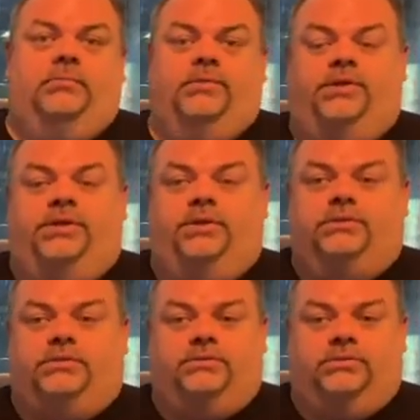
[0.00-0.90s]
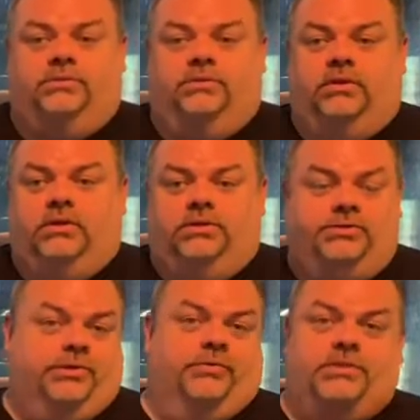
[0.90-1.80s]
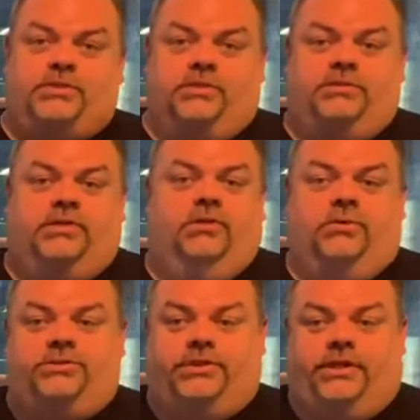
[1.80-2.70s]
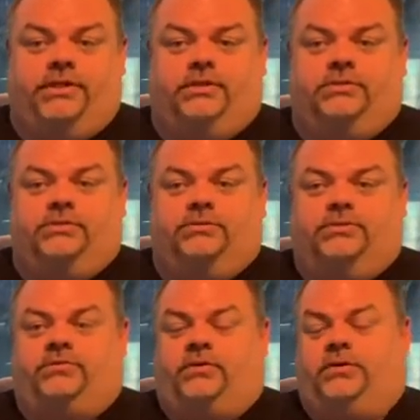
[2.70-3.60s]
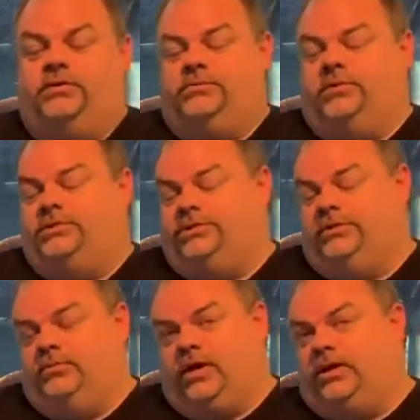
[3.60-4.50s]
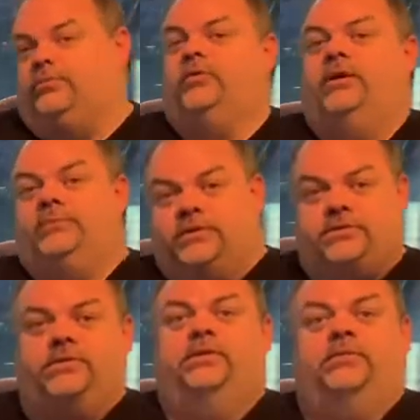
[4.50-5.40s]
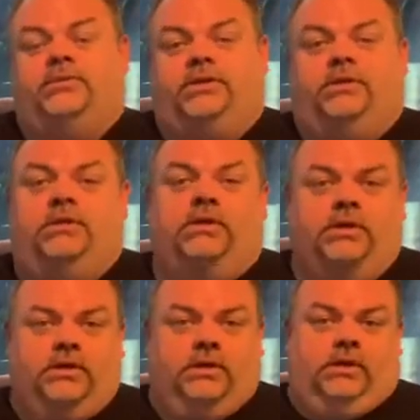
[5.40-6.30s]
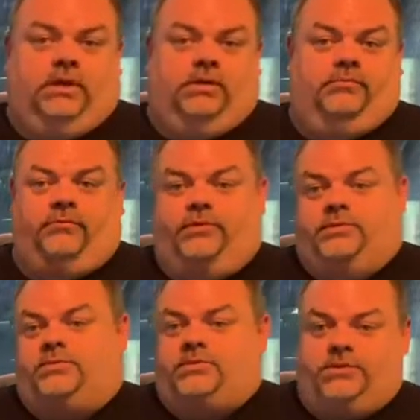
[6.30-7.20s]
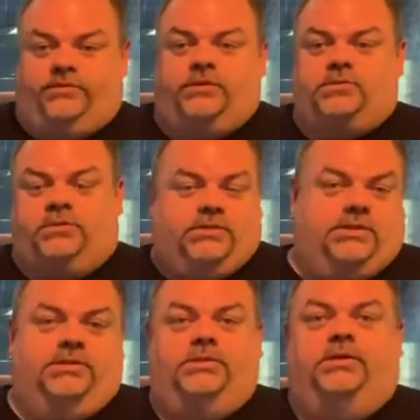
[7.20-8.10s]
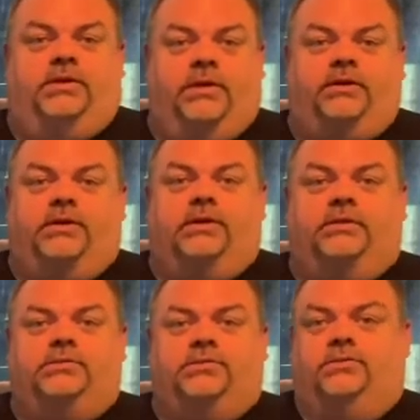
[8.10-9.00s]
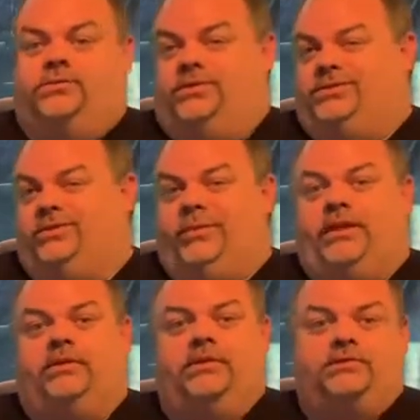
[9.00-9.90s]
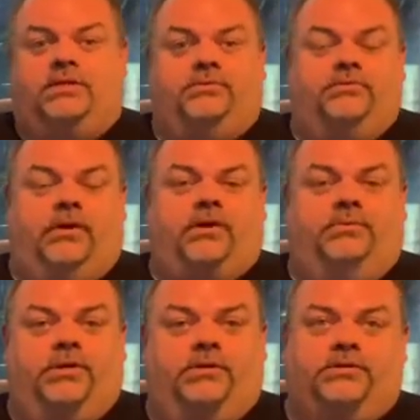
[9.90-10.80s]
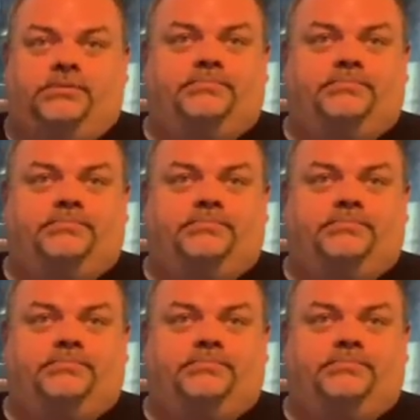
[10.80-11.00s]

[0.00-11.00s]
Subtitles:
When you need to do your research and know what you're getting into as far as what your water parameters are gonna be for the specific species that you're carrying. So those are the two main things I would recommend.